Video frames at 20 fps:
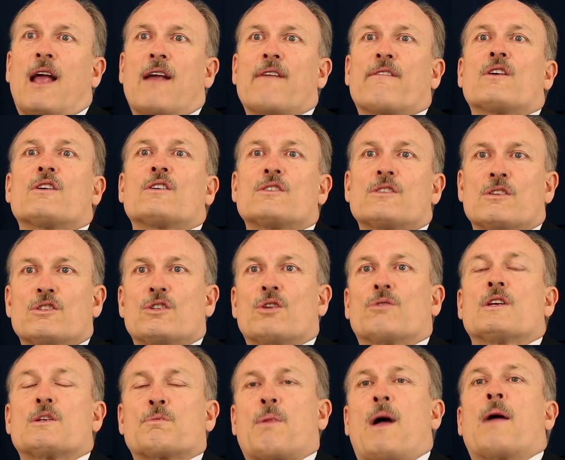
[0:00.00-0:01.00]
diverse
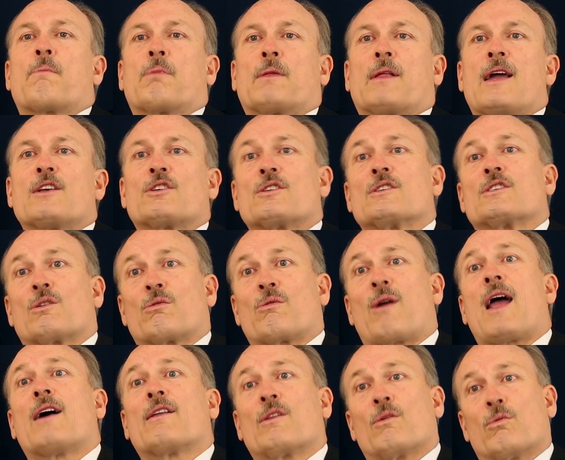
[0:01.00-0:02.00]
Jewish populations
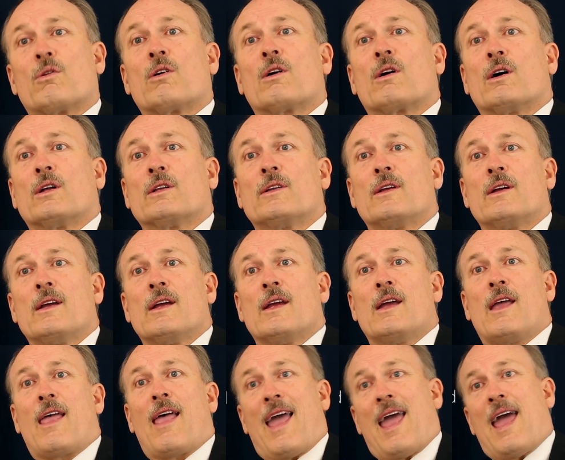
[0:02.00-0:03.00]
around the world
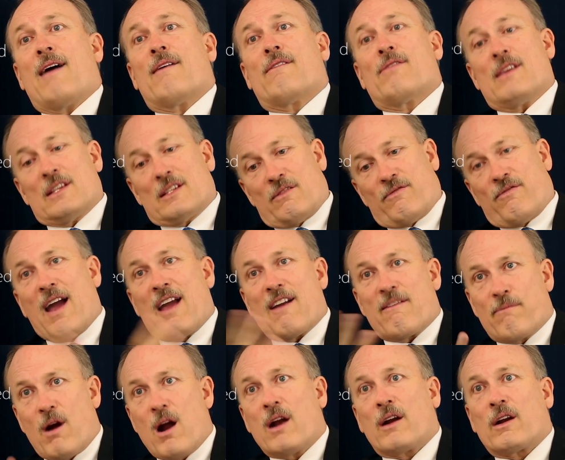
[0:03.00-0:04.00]
have these
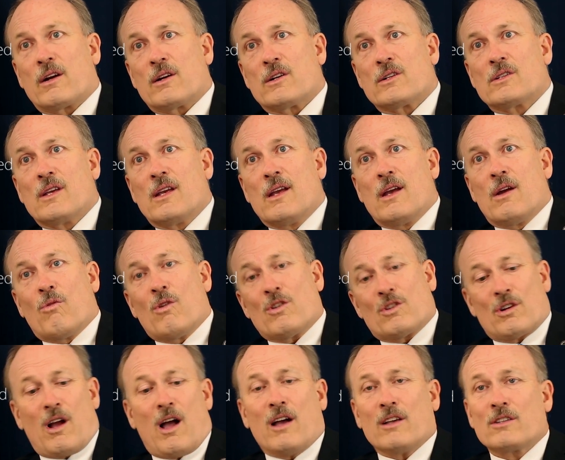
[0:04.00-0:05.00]
five markers,
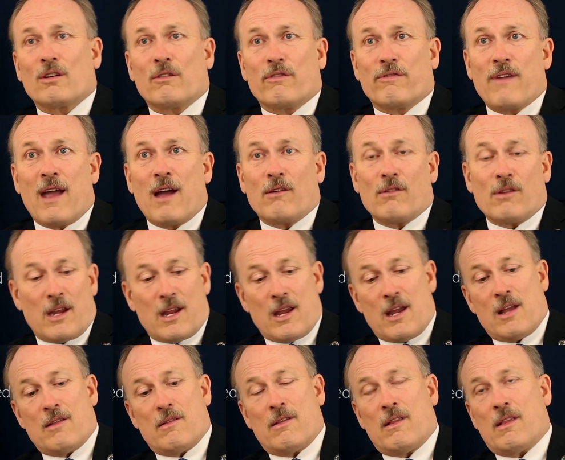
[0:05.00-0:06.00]
which are also found
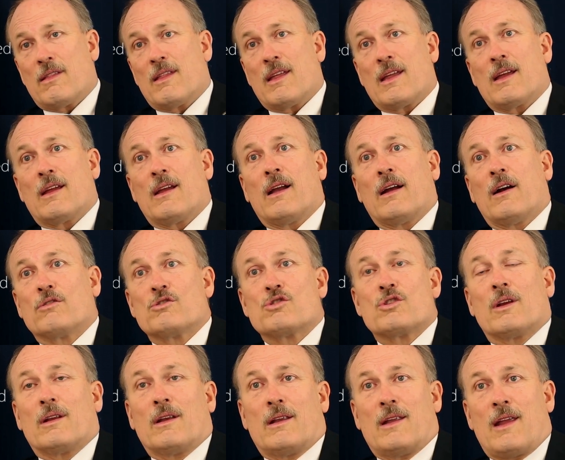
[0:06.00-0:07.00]
in the
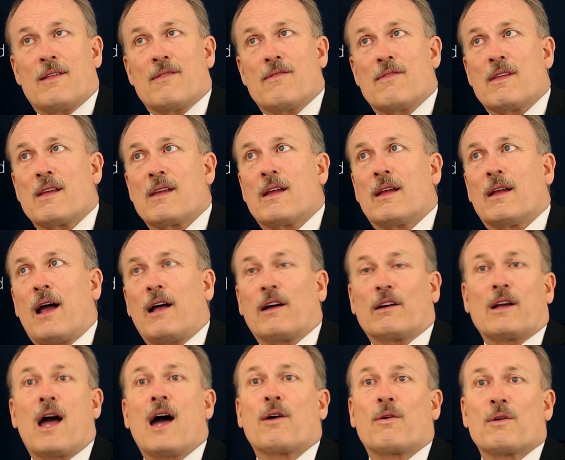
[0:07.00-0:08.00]
in the
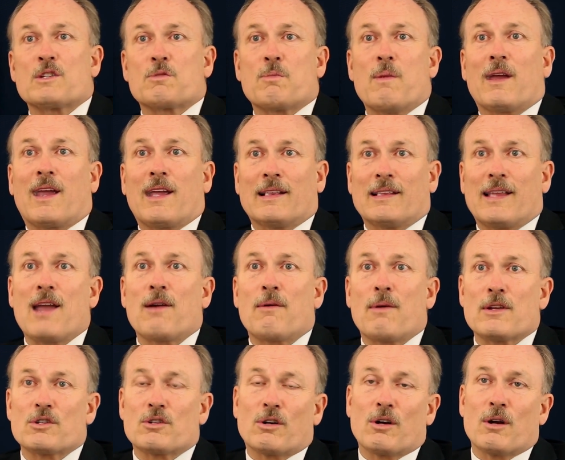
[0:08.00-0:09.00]
Algonquin-speaking
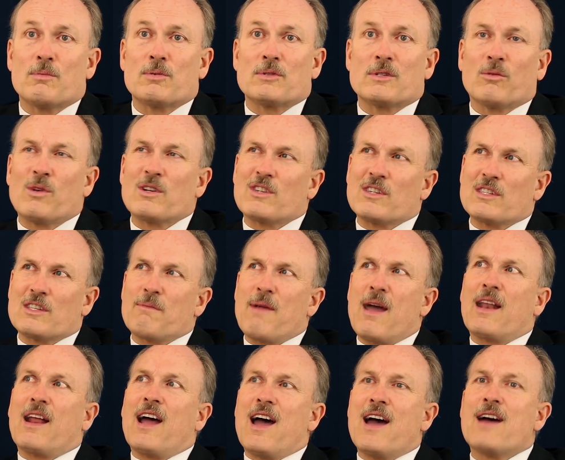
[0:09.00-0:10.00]
language groups, which is
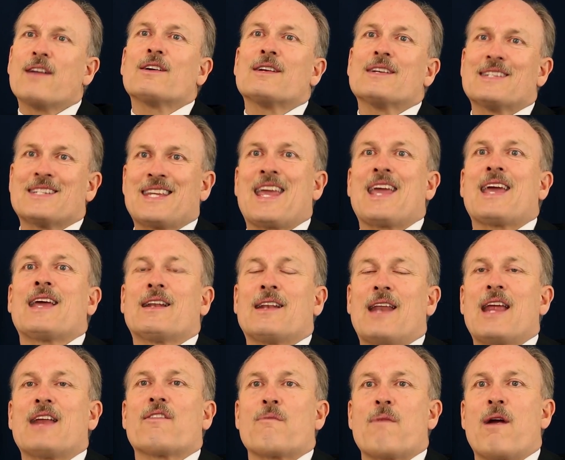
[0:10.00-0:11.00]
about 110
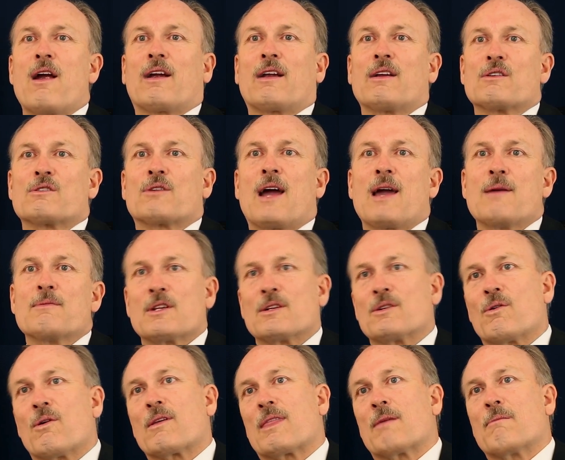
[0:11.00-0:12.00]
Native American tribes
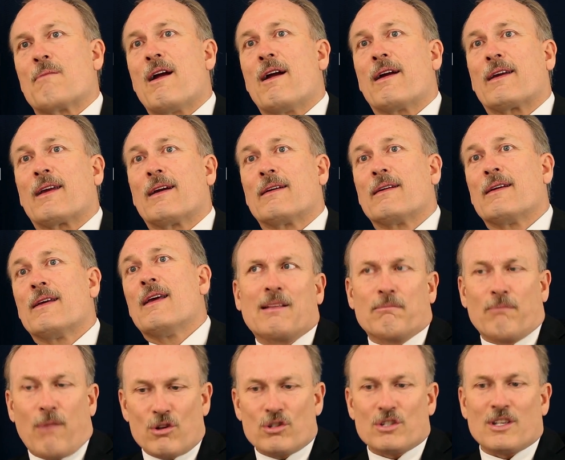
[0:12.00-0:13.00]
in North America,
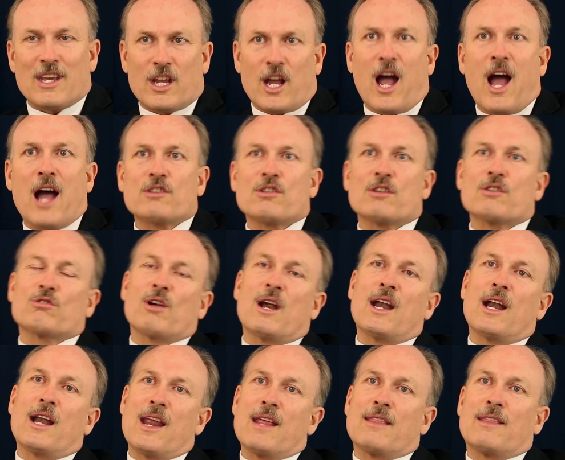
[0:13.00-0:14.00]
mostly
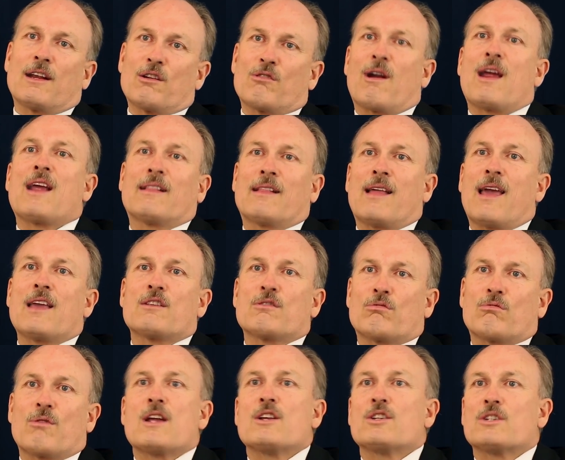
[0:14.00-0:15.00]
concentrated in the Great
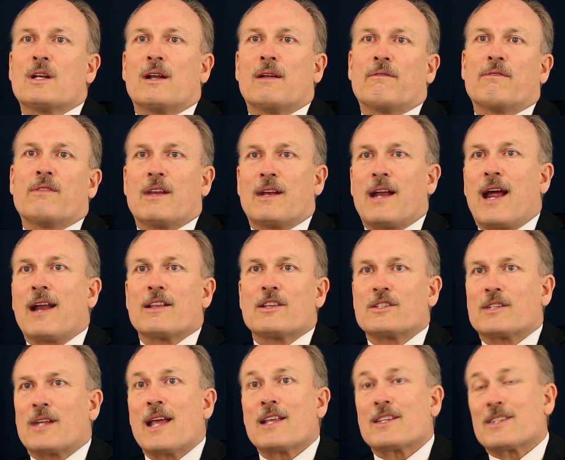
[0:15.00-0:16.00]
Lakes region of the United
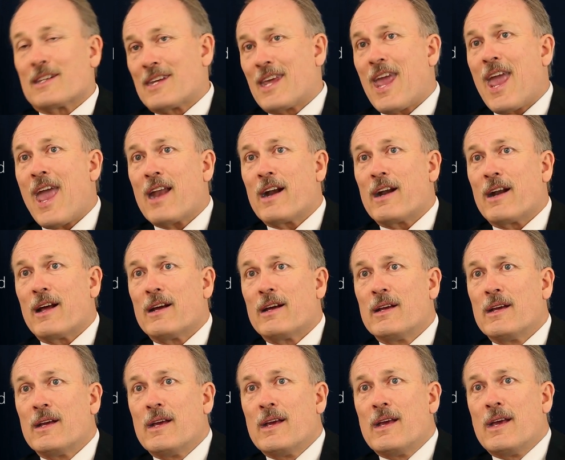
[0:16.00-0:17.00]
States and Canada,
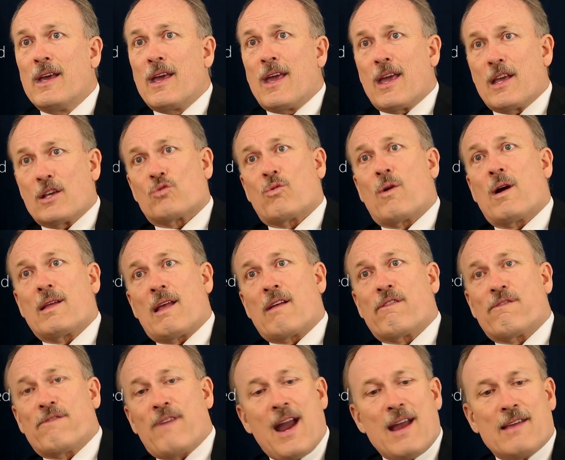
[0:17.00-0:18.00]
is where they
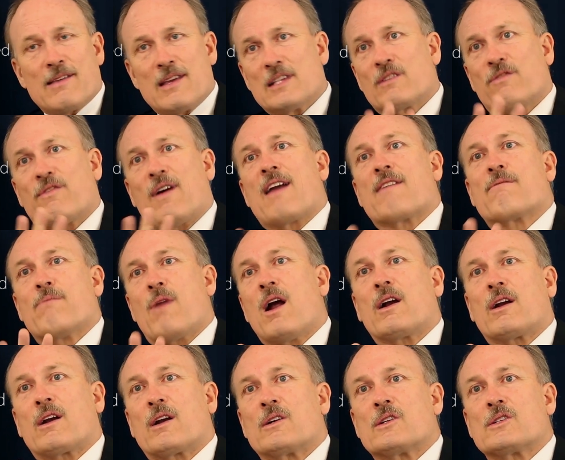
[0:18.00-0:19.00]
find these five
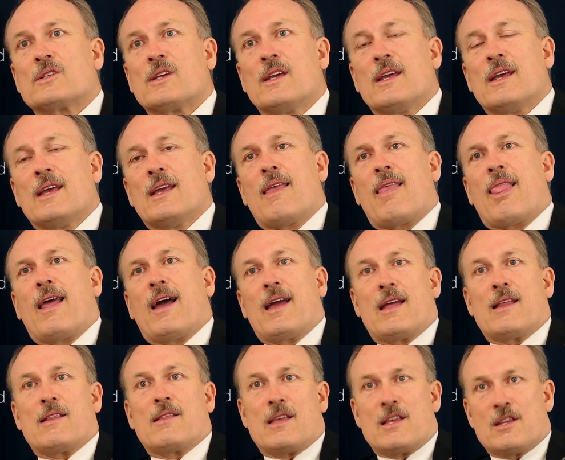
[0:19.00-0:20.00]
markers
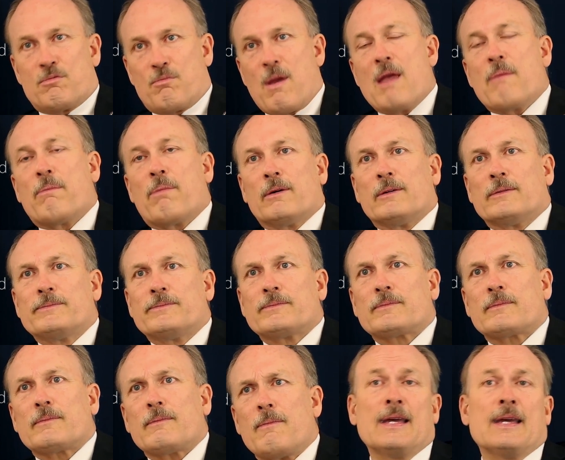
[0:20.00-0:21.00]
and these people.
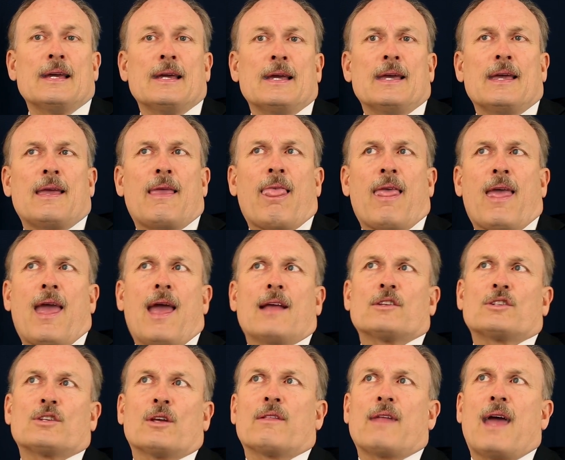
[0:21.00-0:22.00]

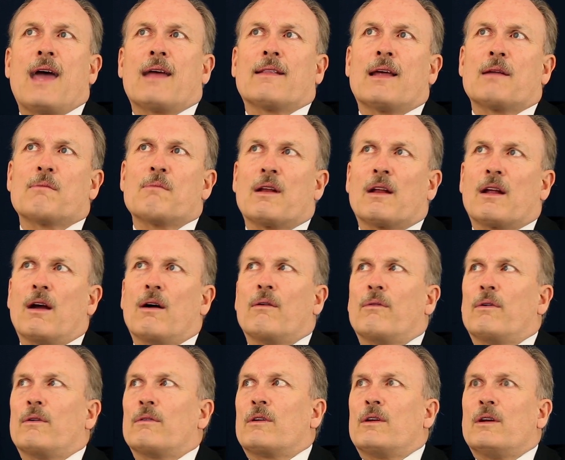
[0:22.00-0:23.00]
And so that led me to go,
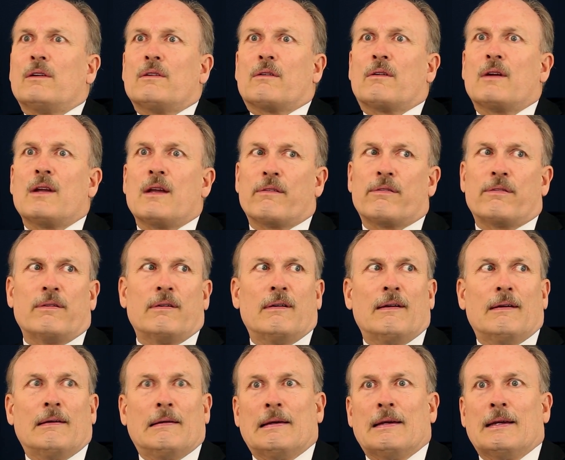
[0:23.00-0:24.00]
well, good grief.
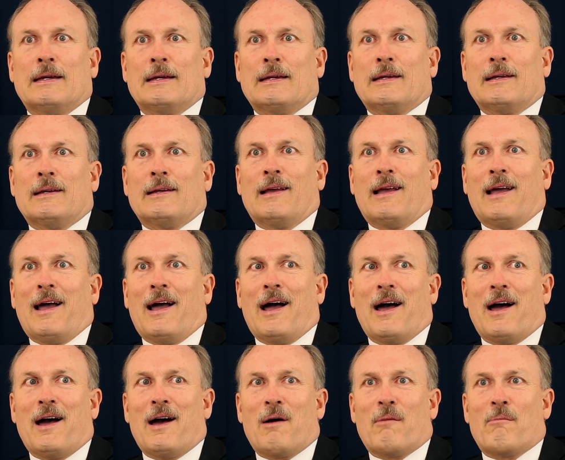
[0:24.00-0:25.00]

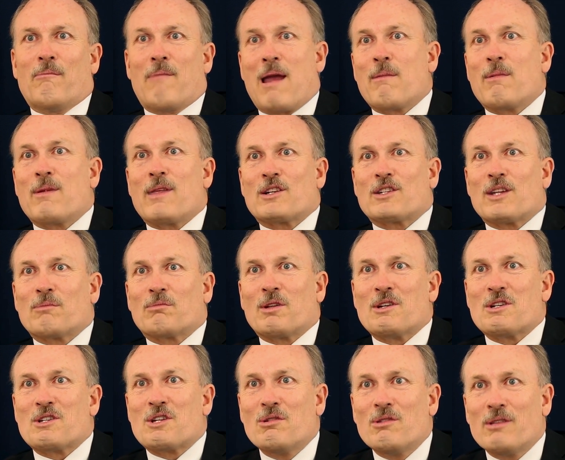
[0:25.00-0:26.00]
Uh, maybe there's
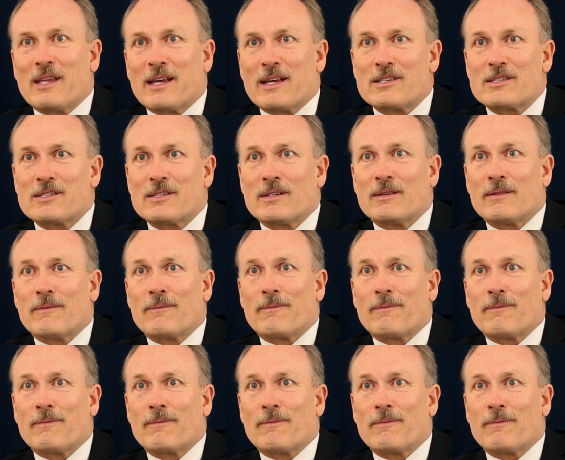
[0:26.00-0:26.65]
something to this.